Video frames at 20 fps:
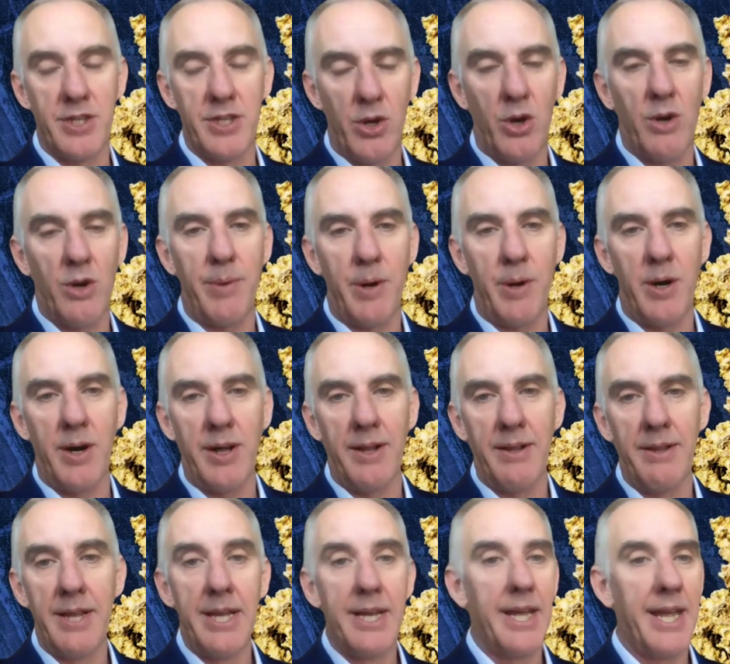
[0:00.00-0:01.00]

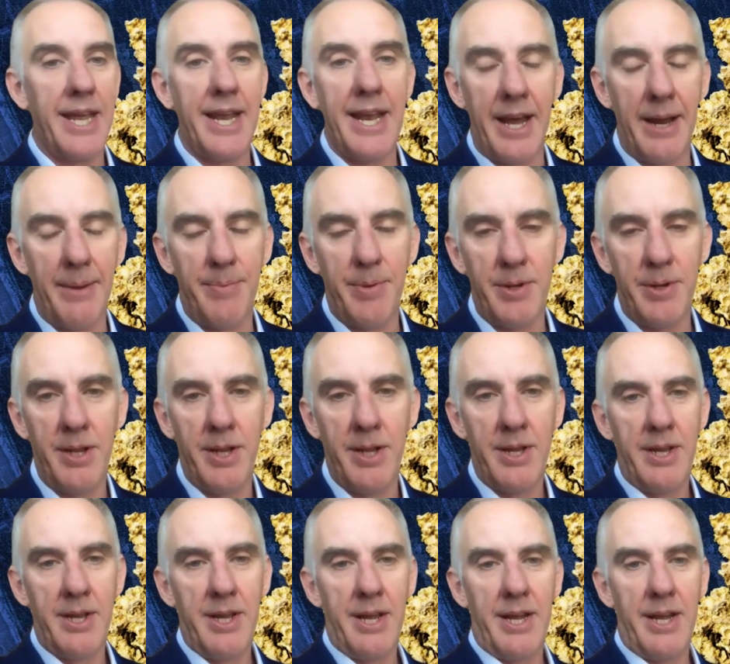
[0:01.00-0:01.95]
stockpile in April.